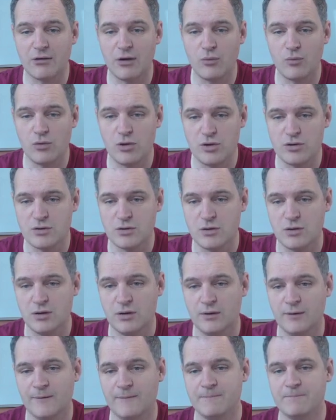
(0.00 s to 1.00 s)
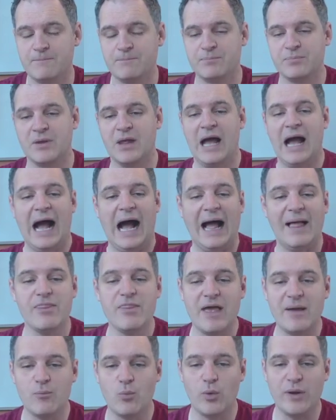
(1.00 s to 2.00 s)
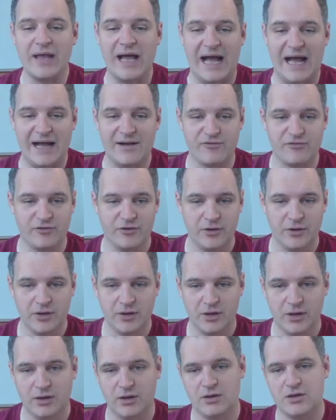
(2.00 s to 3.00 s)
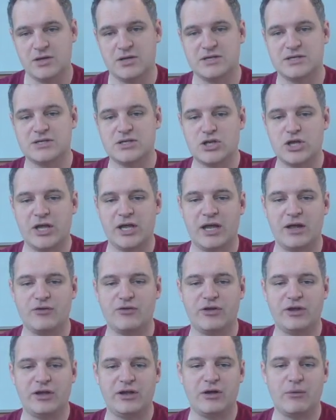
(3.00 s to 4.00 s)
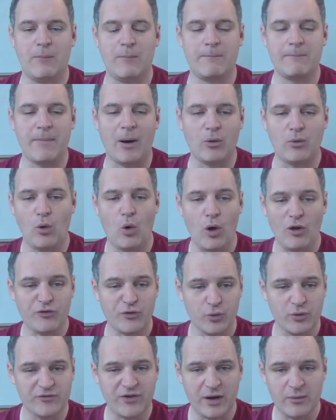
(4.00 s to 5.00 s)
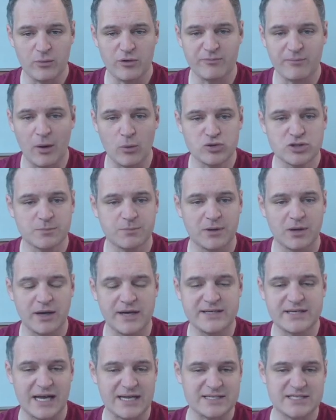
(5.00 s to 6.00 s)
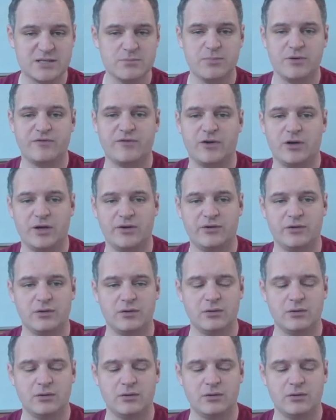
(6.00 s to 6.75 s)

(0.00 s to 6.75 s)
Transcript: I want. And then we have that's all we've done. We've multiplied and simplified.